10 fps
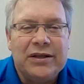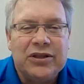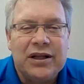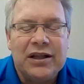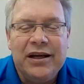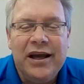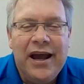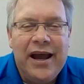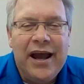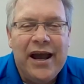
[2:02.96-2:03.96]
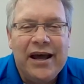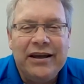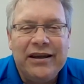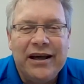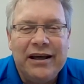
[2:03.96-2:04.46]
basically,
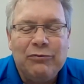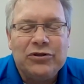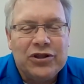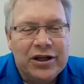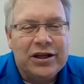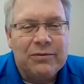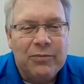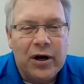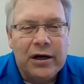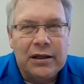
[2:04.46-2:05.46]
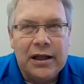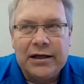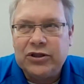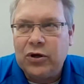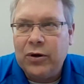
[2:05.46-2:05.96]
and uh, and was sitting in the parking
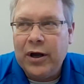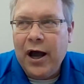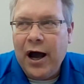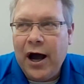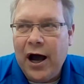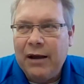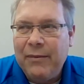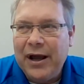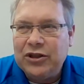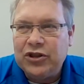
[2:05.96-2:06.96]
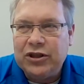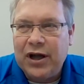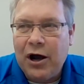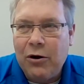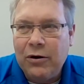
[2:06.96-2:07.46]
lot. So uh, imagine
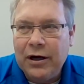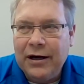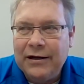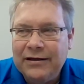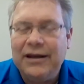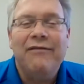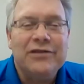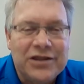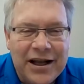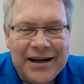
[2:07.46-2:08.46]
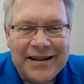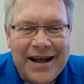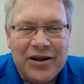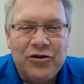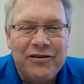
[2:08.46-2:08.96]
how devastating
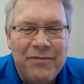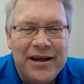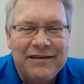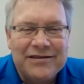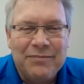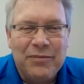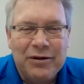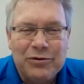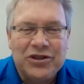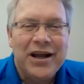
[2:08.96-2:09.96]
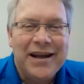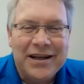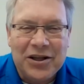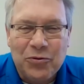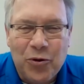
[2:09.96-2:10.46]
they could have been if somebody was
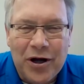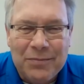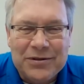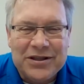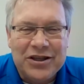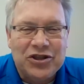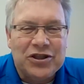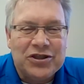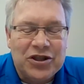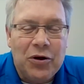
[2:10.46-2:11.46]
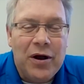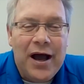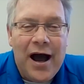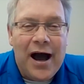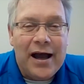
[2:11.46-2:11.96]
standing in the wrong position. So,
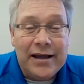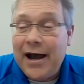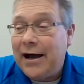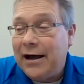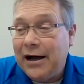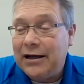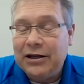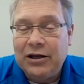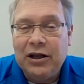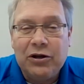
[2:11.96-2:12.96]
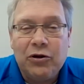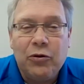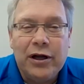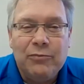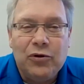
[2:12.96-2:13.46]
uh, yeah, uh, an, an,
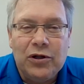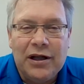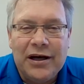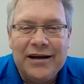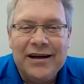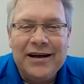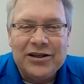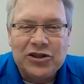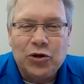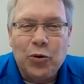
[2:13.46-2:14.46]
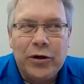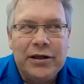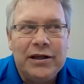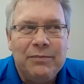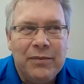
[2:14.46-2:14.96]
incredible uh,
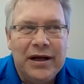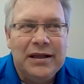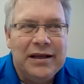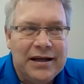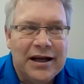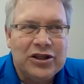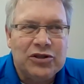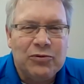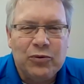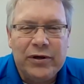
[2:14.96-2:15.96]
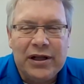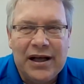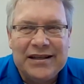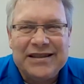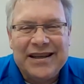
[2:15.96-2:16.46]
story that made the customer
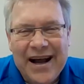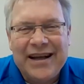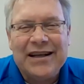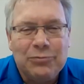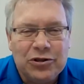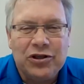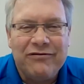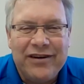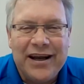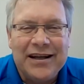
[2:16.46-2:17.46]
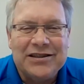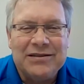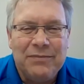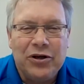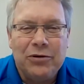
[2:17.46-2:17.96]
realize that I guess we should have taken
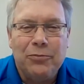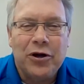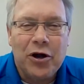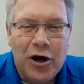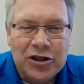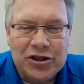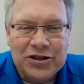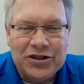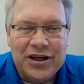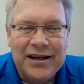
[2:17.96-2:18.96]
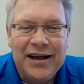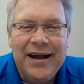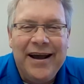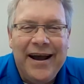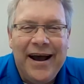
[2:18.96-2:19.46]
some better precautions and
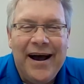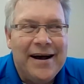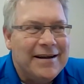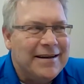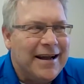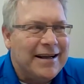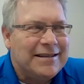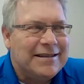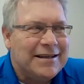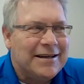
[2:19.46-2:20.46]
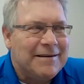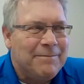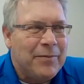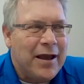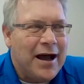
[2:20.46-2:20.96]
uh, not. Uh,